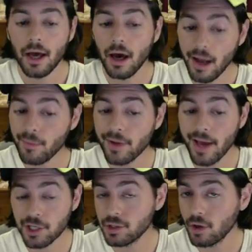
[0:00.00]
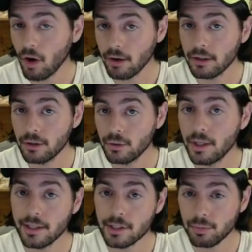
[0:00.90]
And I would actually argue
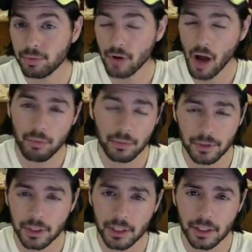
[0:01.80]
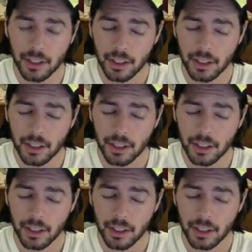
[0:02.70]
that it's probably